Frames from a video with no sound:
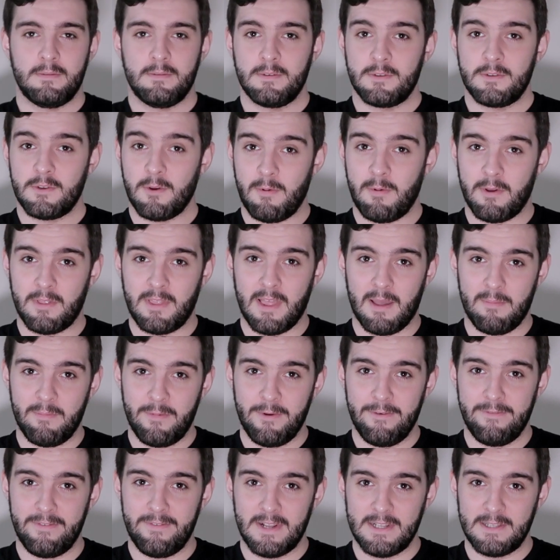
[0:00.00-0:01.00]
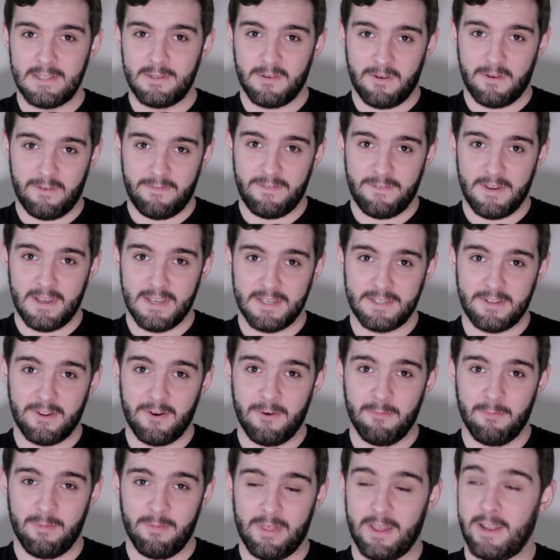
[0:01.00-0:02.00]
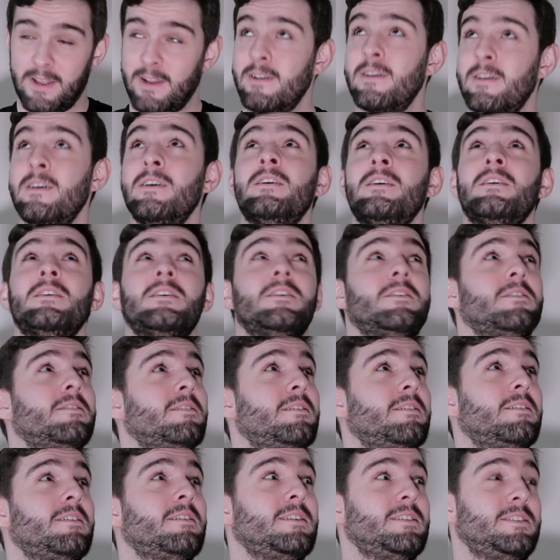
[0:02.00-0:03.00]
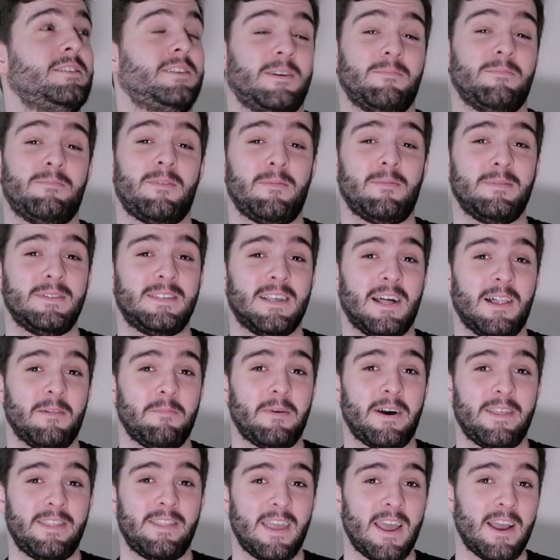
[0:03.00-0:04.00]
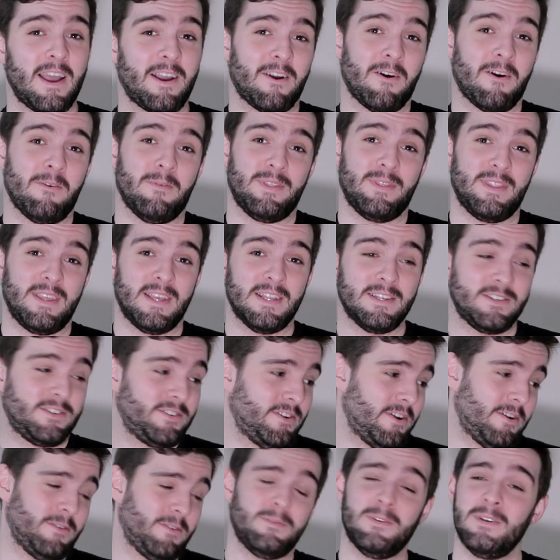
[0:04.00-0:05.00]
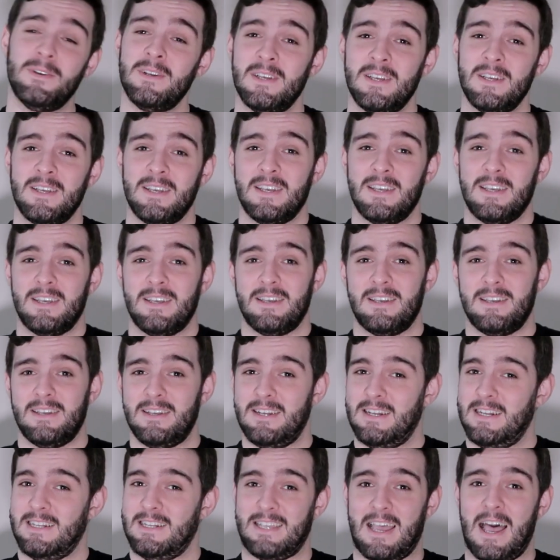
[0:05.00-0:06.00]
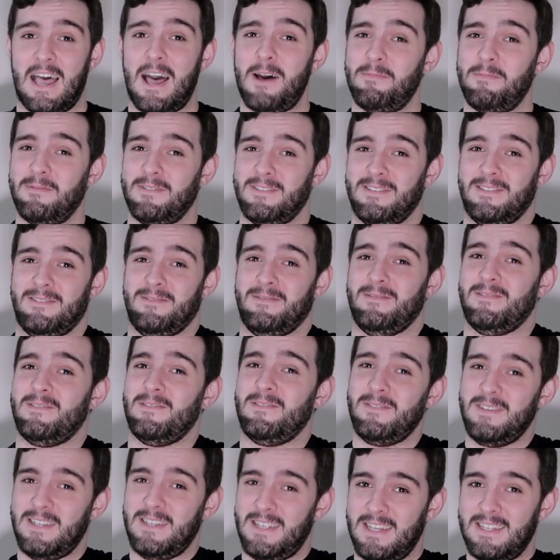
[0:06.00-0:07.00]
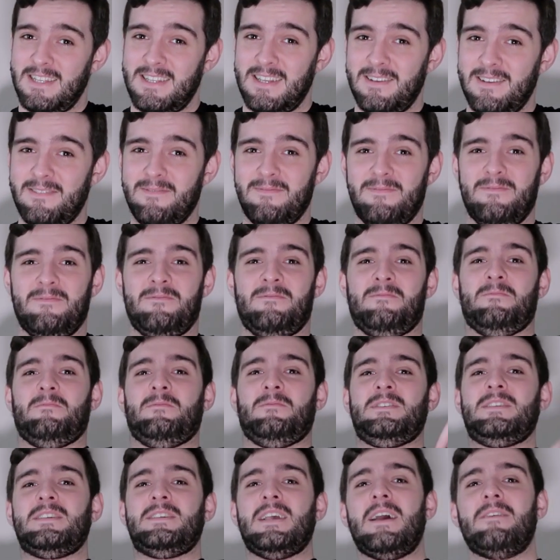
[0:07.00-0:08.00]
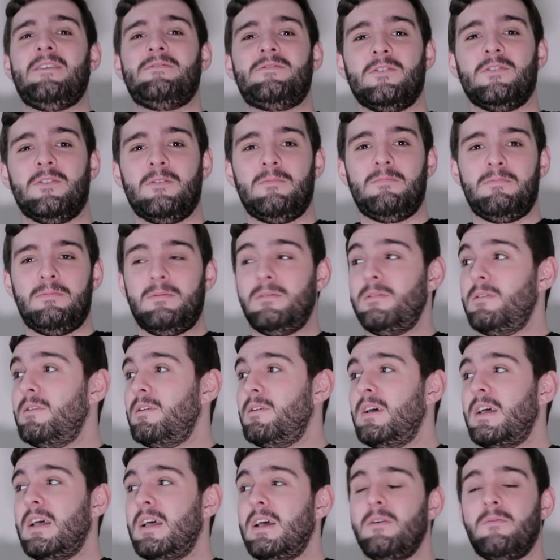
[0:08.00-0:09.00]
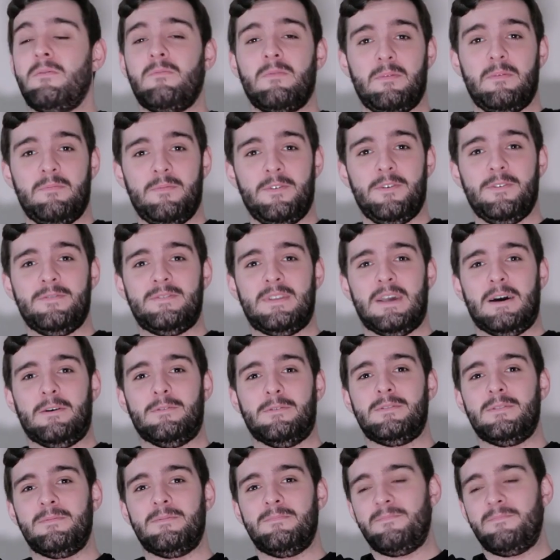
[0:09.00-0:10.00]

So about that moving into our first home thing, as you can probably tell by the echo in the intro, it happened. We did it, we saved up, we moved out.